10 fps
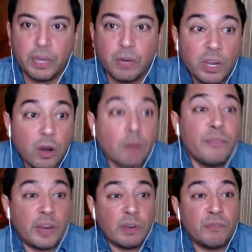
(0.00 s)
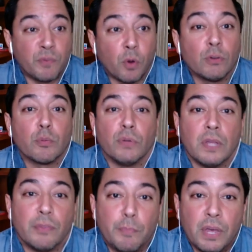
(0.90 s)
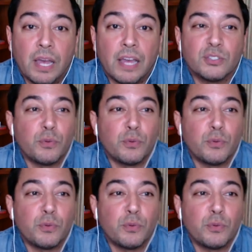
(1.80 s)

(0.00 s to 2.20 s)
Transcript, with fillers: but we are very vulnerable on the pod.